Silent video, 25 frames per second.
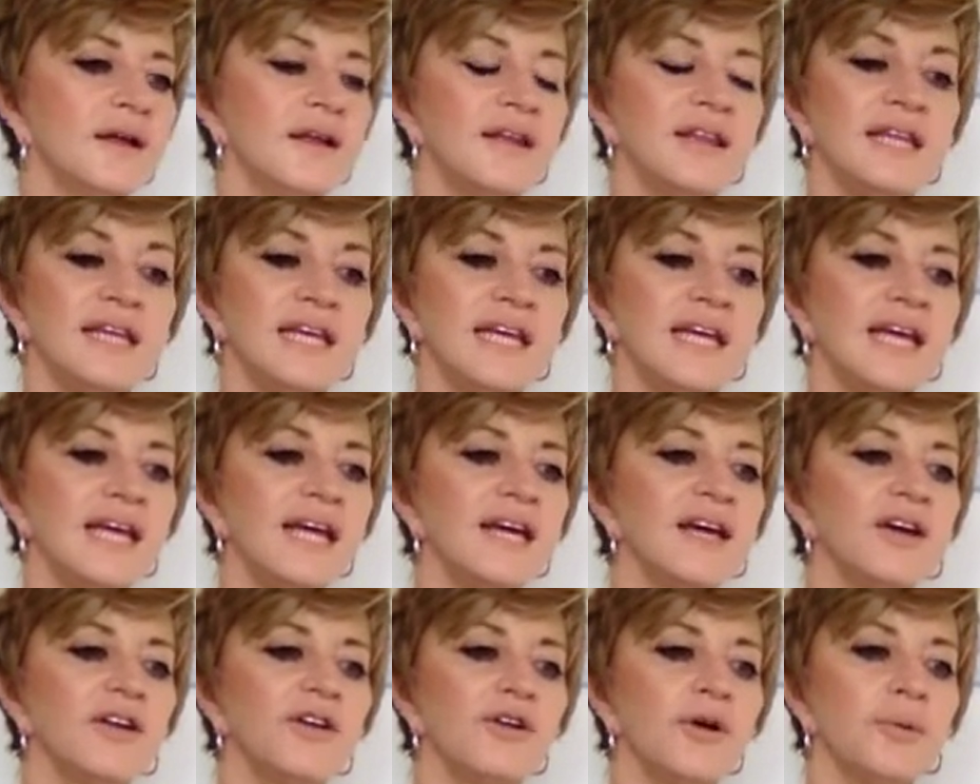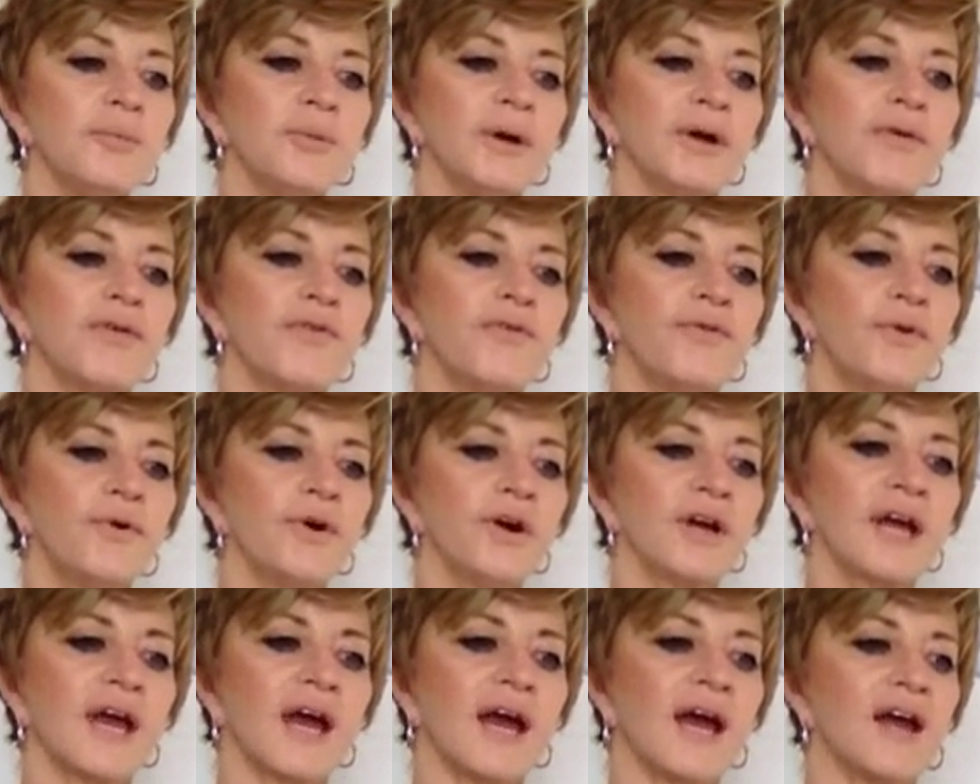The economic
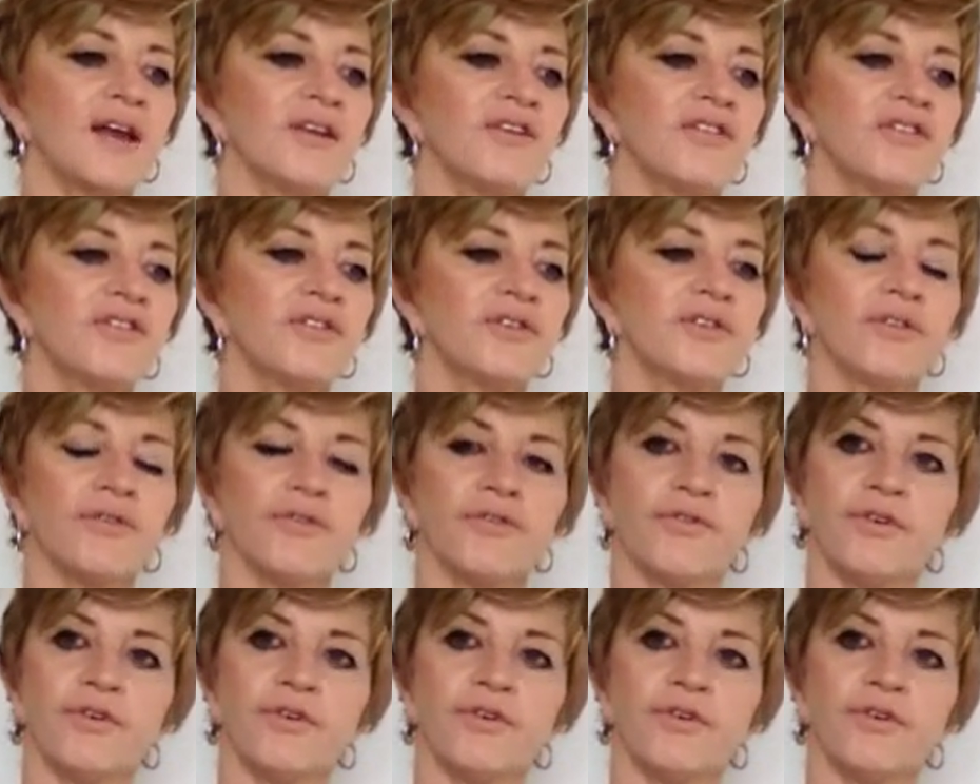forecast